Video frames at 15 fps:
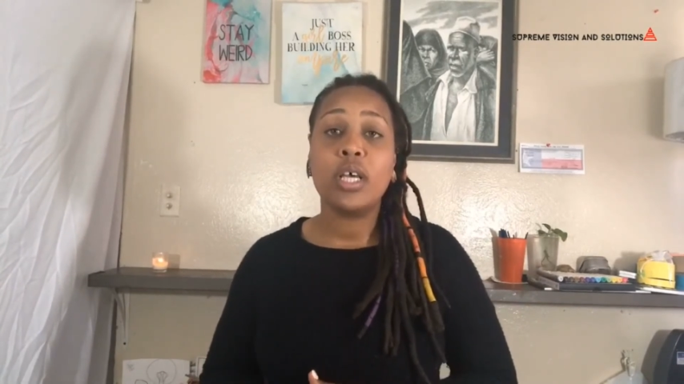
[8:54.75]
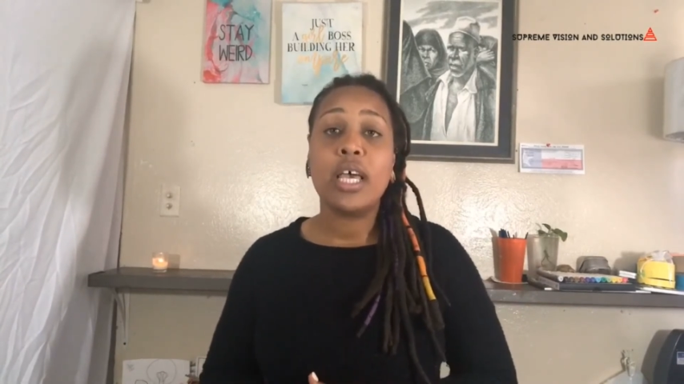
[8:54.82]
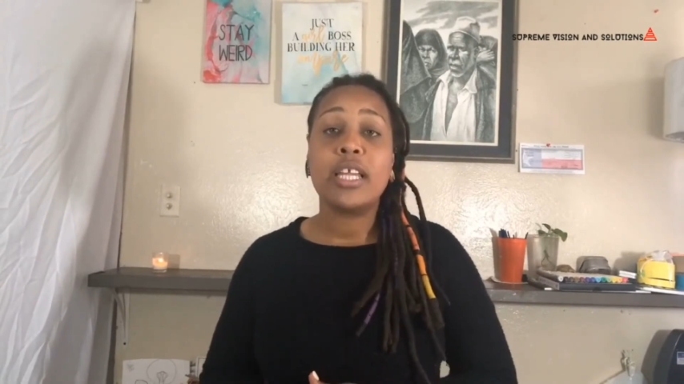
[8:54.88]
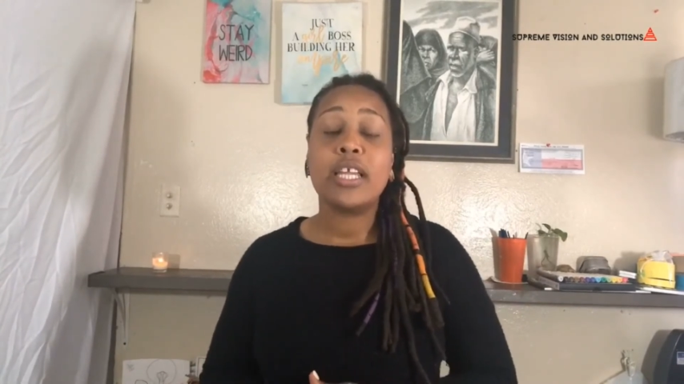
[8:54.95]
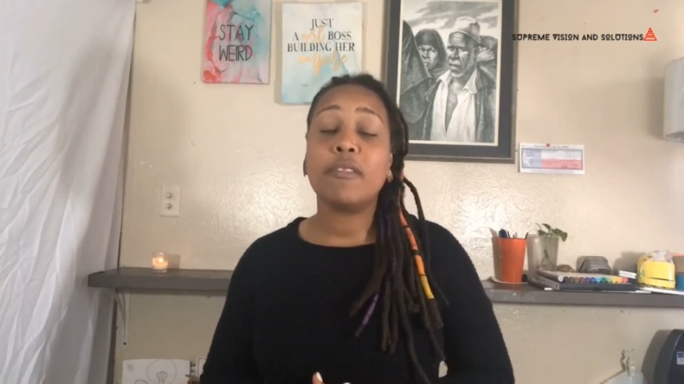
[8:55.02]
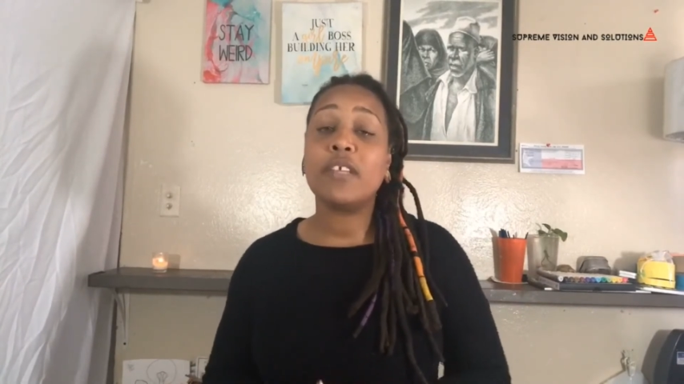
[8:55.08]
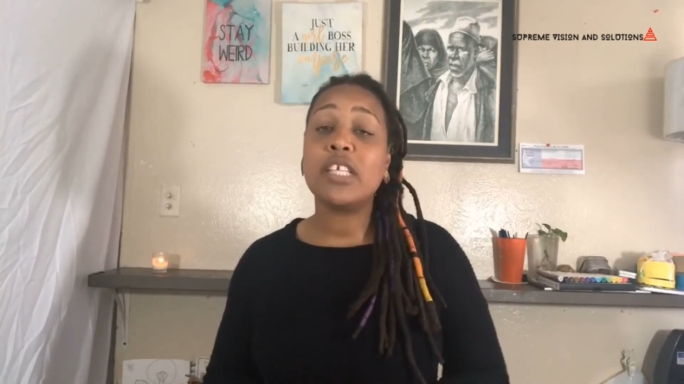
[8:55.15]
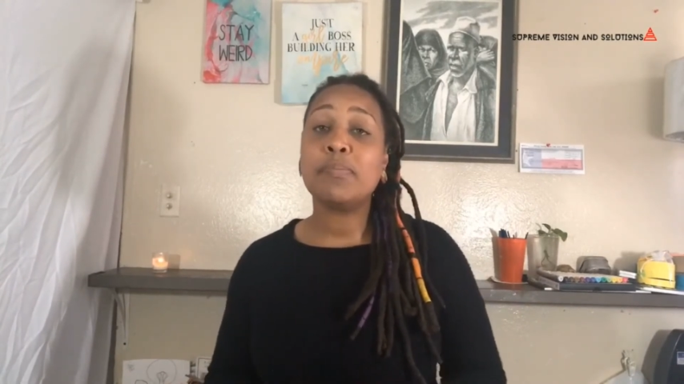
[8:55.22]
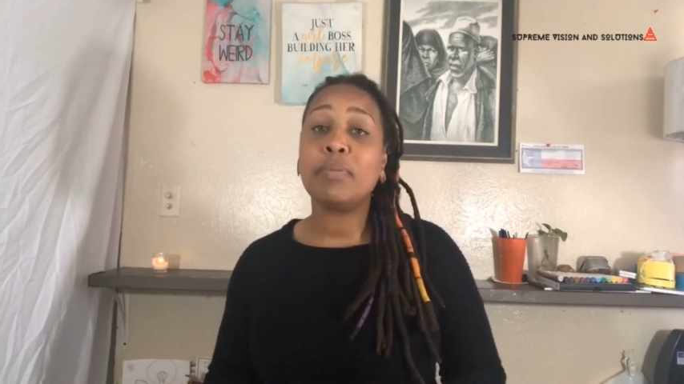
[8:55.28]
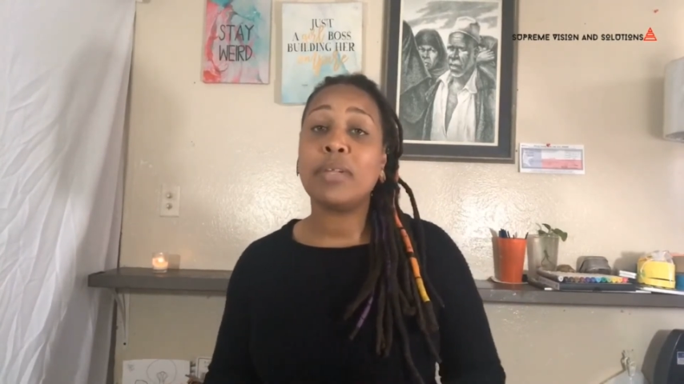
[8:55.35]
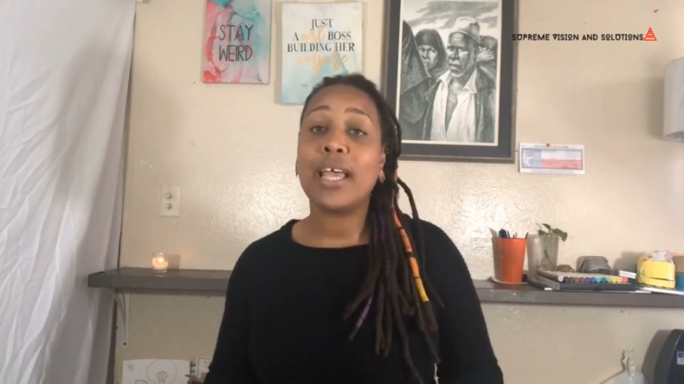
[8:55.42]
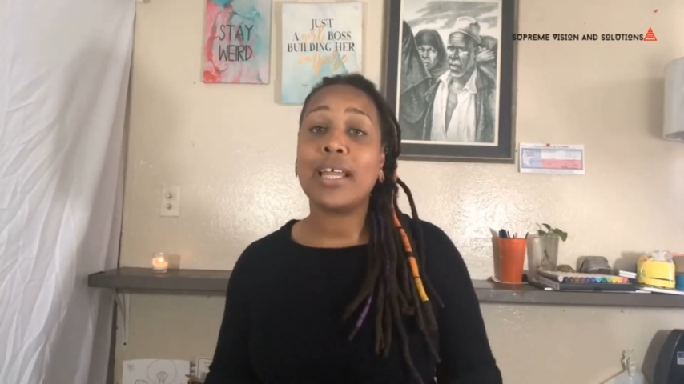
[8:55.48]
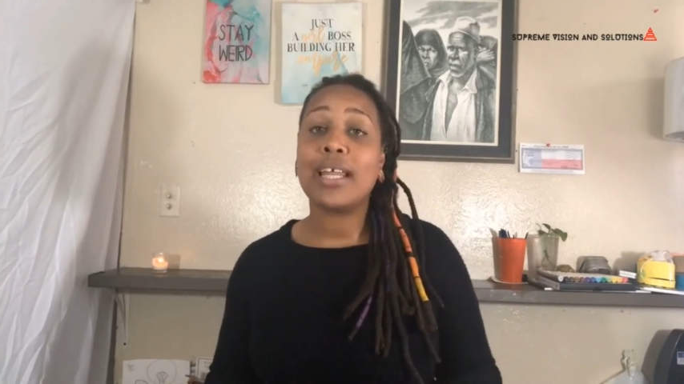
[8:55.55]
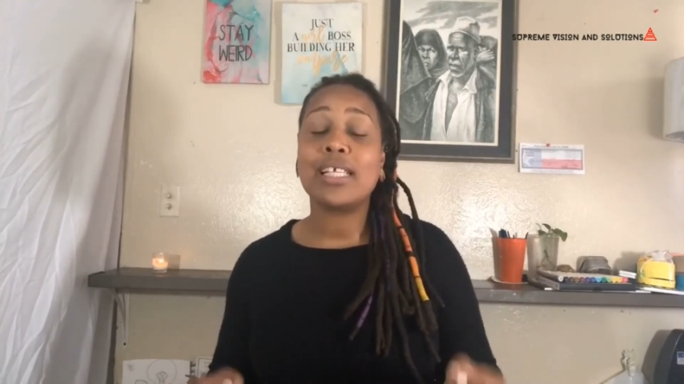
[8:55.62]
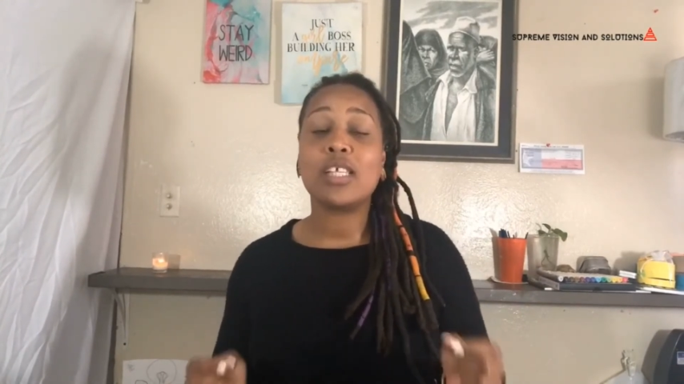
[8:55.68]
Now this
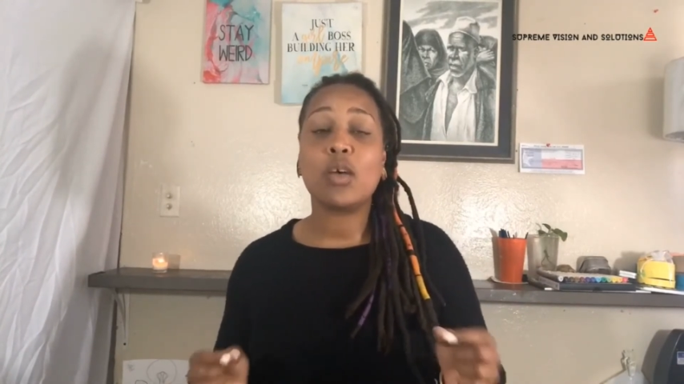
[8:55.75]
plan has a